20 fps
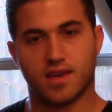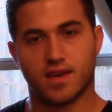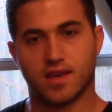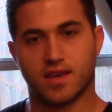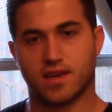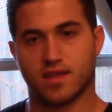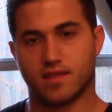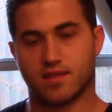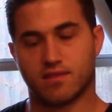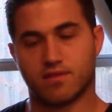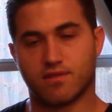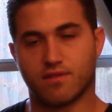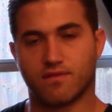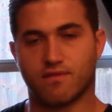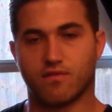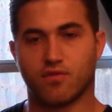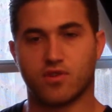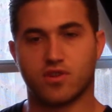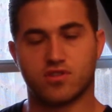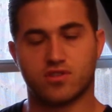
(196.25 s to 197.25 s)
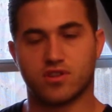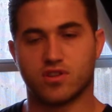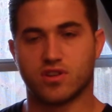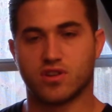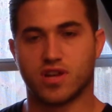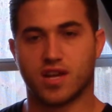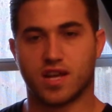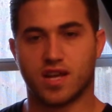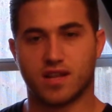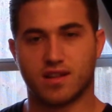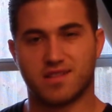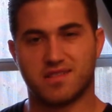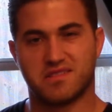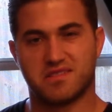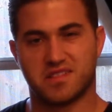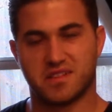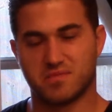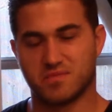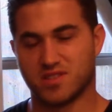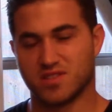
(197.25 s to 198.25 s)
and the voice in your head
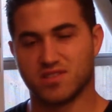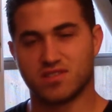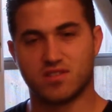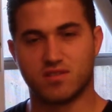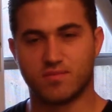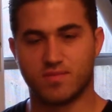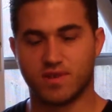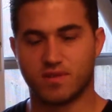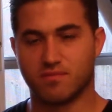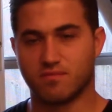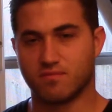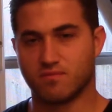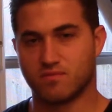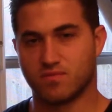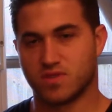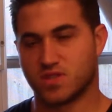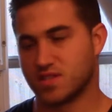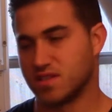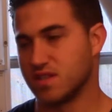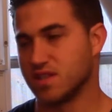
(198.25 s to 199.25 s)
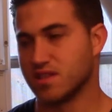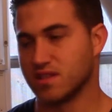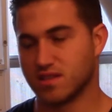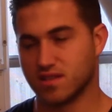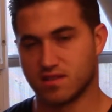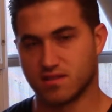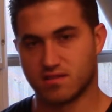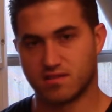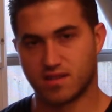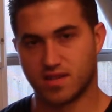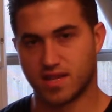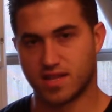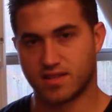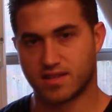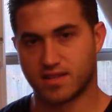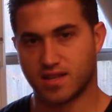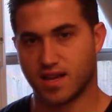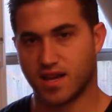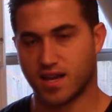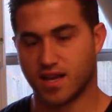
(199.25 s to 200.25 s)
seems a little bit silly
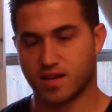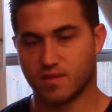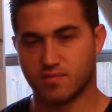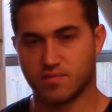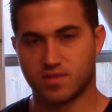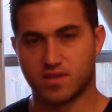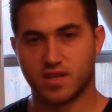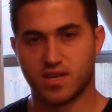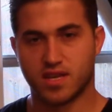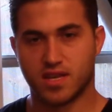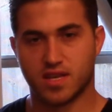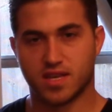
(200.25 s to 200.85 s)
at times.